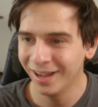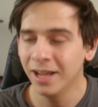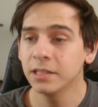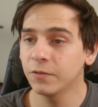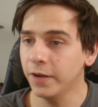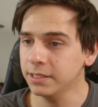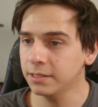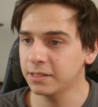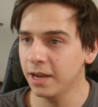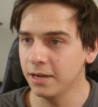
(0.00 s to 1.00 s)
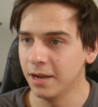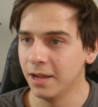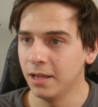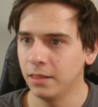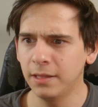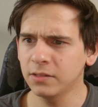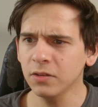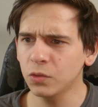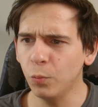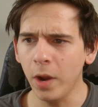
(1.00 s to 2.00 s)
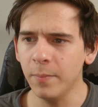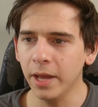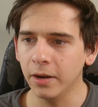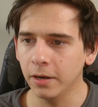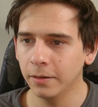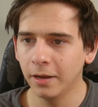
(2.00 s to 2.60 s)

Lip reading: Suffice it to say, this looks way better.